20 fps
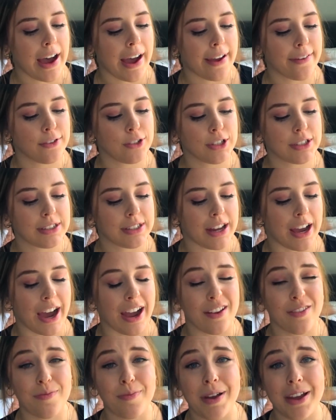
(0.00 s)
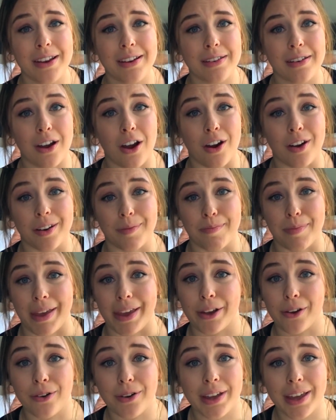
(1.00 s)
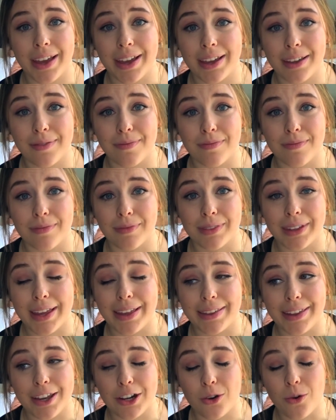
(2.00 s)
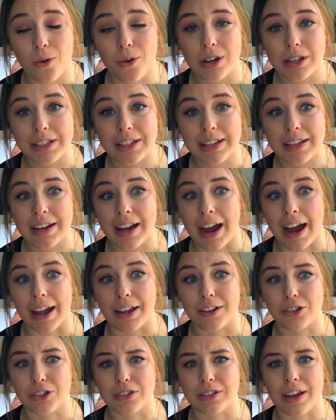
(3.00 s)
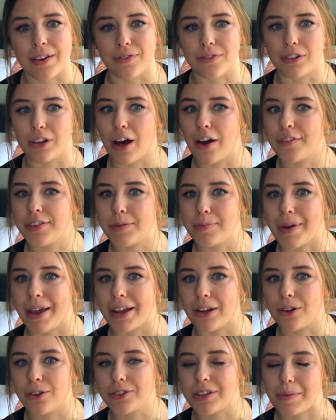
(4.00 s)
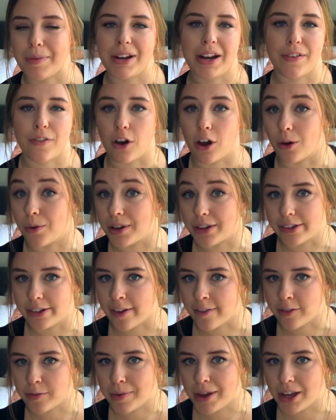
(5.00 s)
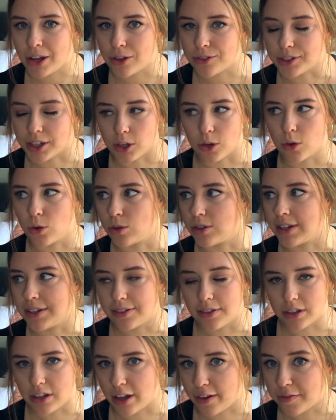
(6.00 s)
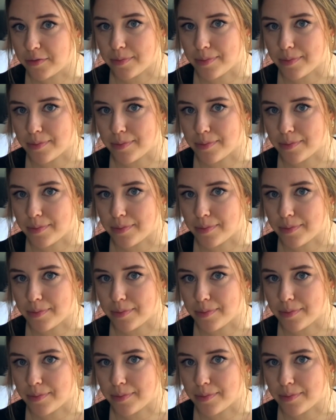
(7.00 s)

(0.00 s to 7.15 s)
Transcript: I've been on a bagel kick lately in quarantine. I just have loved bagels. I mean, I've always loved bagels. Like, who doesn't love